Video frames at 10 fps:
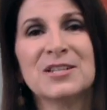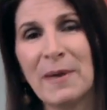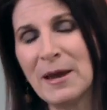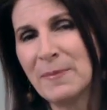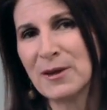To
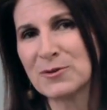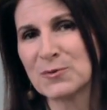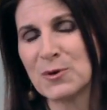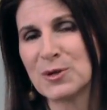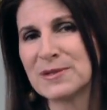make
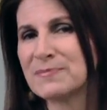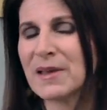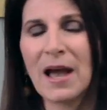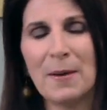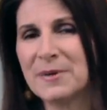matters worse,
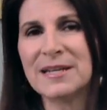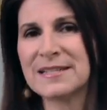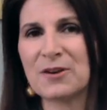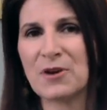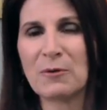
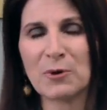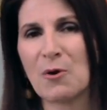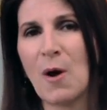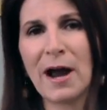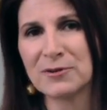companies are not
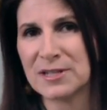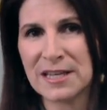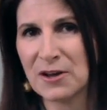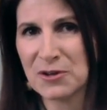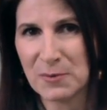required to
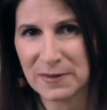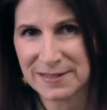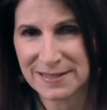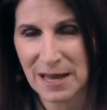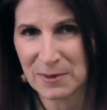tell you what
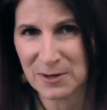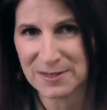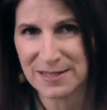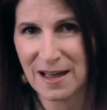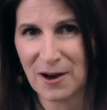these
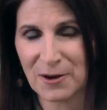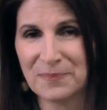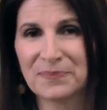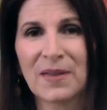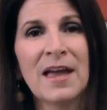chemicals are.
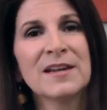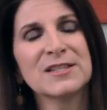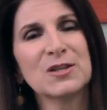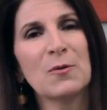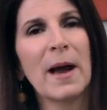
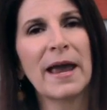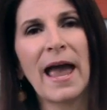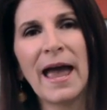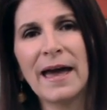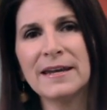So by
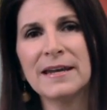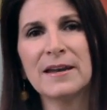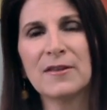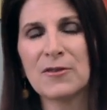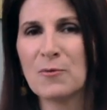
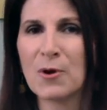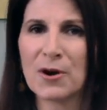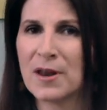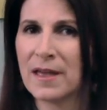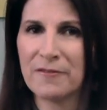adding the
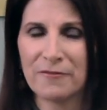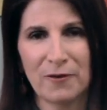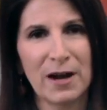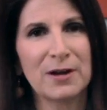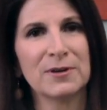word
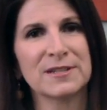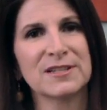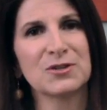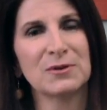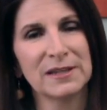
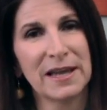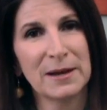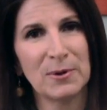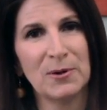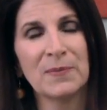fragrance to a
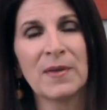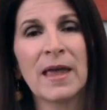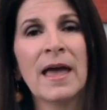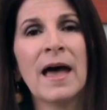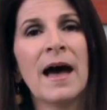label,
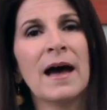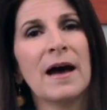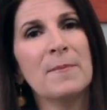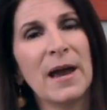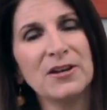
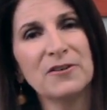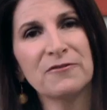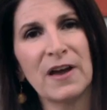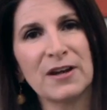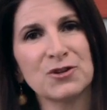
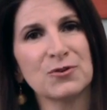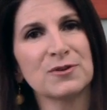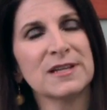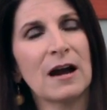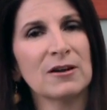
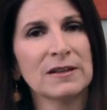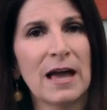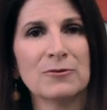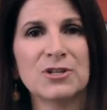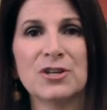manufacturers are
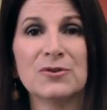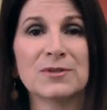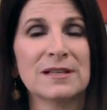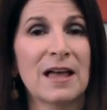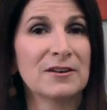allowed to
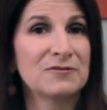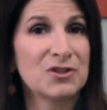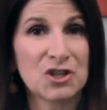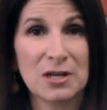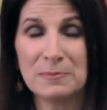use a lot of
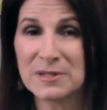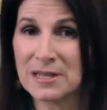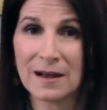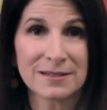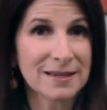cheap
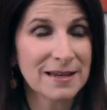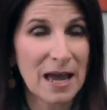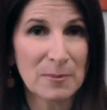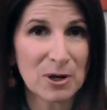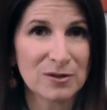toxic
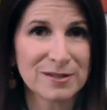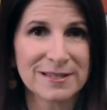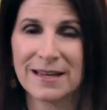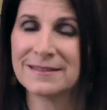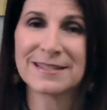
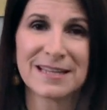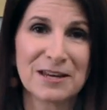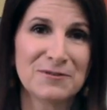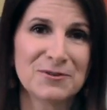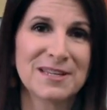chemicals instead
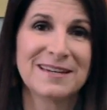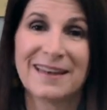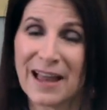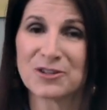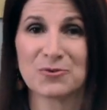of using
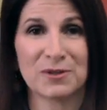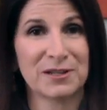natural